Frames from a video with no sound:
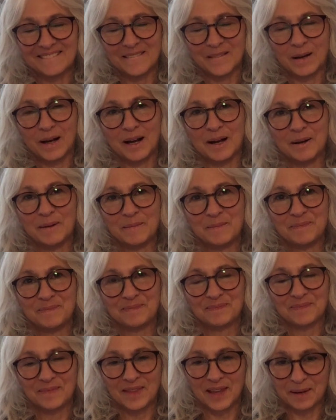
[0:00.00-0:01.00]

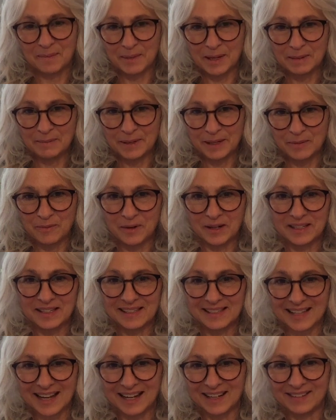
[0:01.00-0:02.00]
That might be one
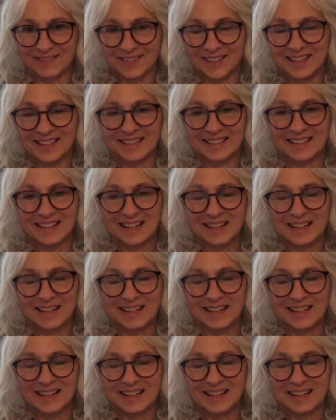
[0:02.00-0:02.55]
side of it,